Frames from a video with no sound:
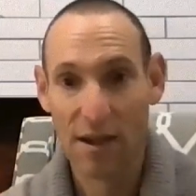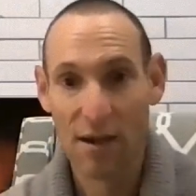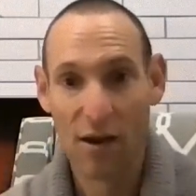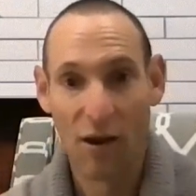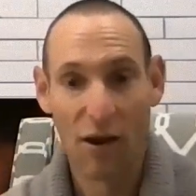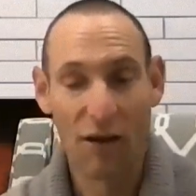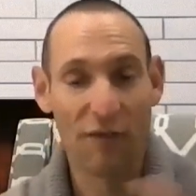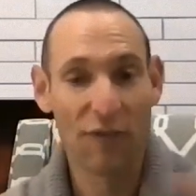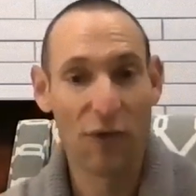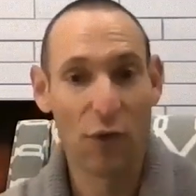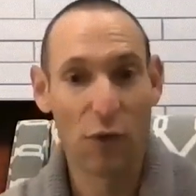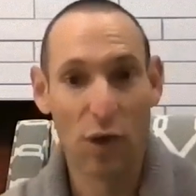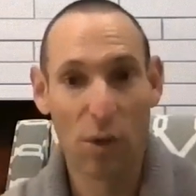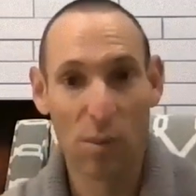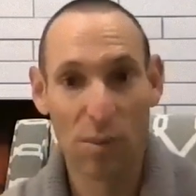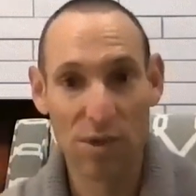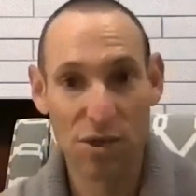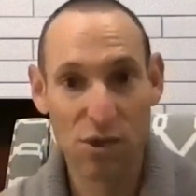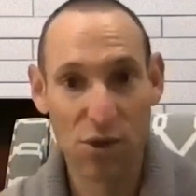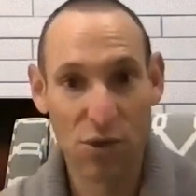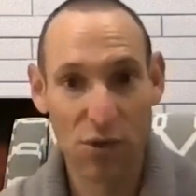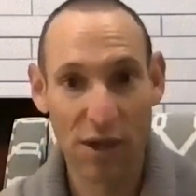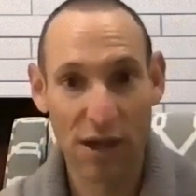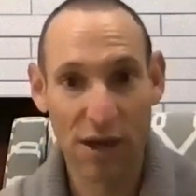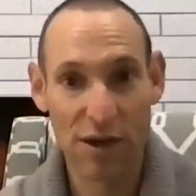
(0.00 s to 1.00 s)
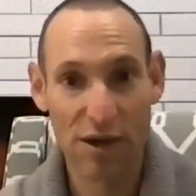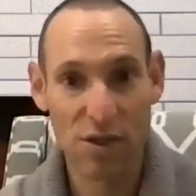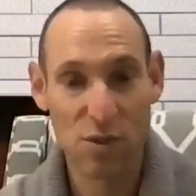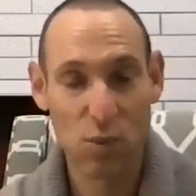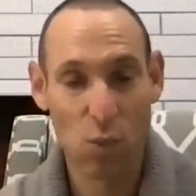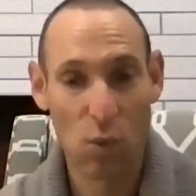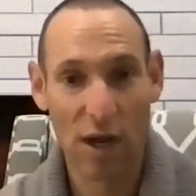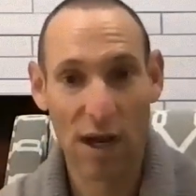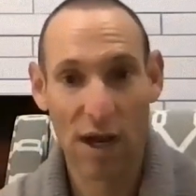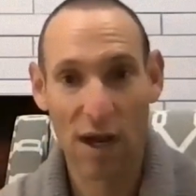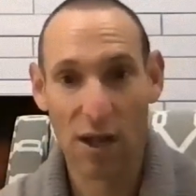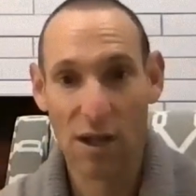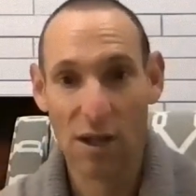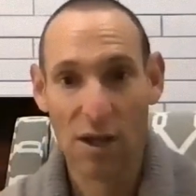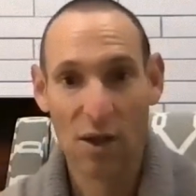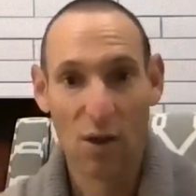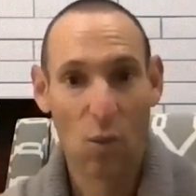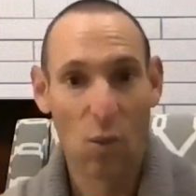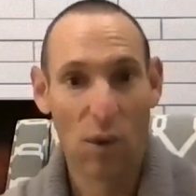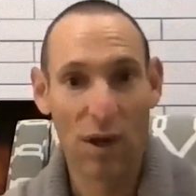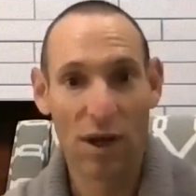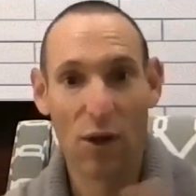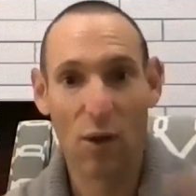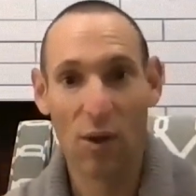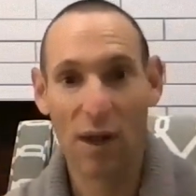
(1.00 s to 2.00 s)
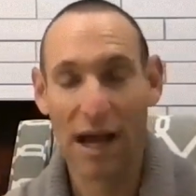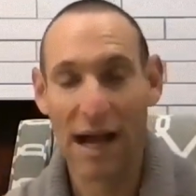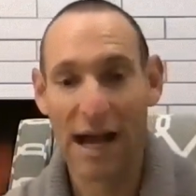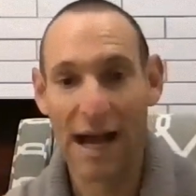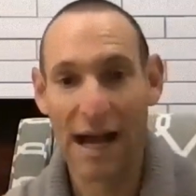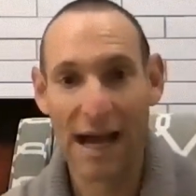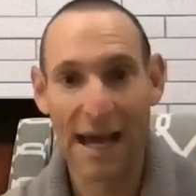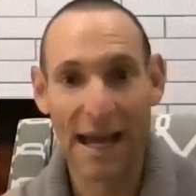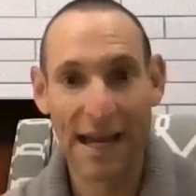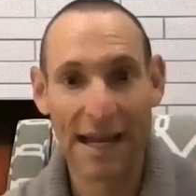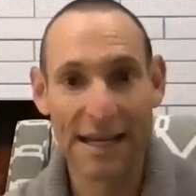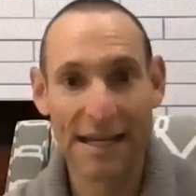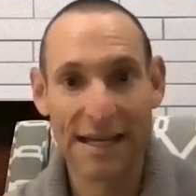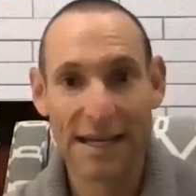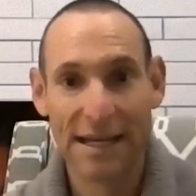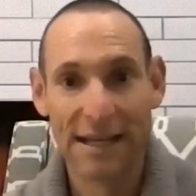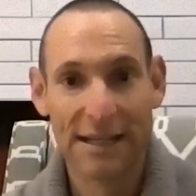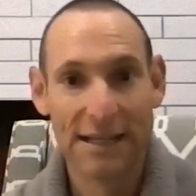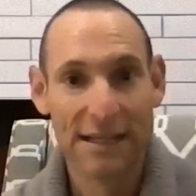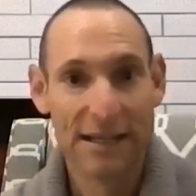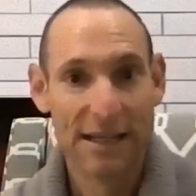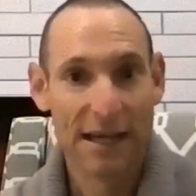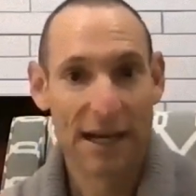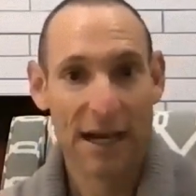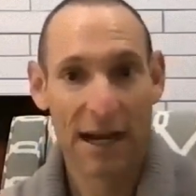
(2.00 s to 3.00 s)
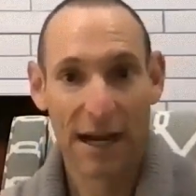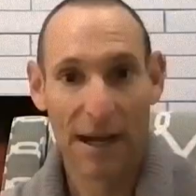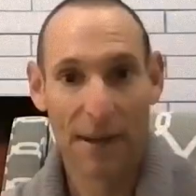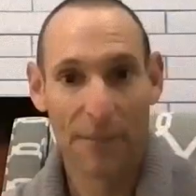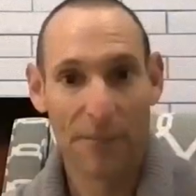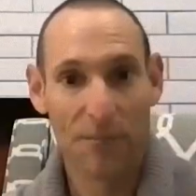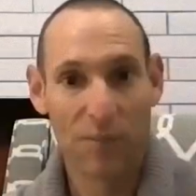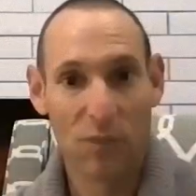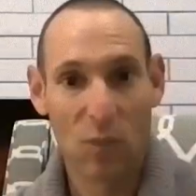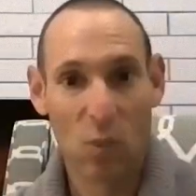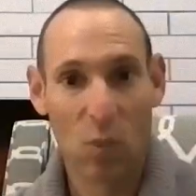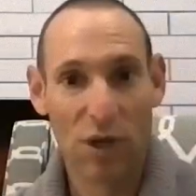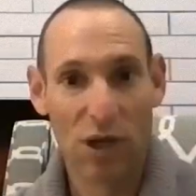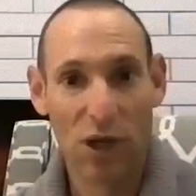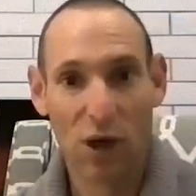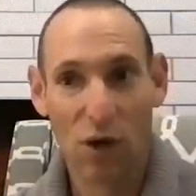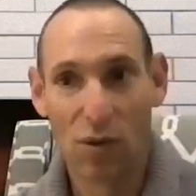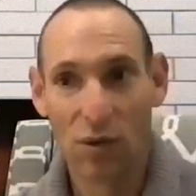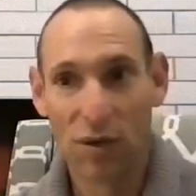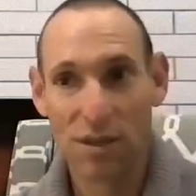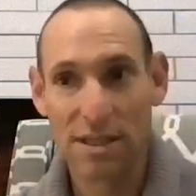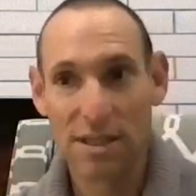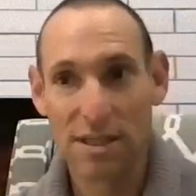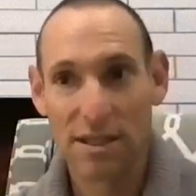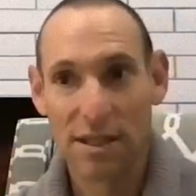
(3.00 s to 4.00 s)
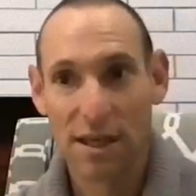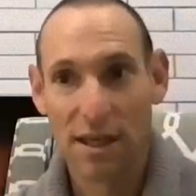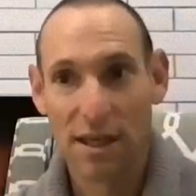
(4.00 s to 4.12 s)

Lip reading: Our phone numbers are there as well. We don't hide. We don't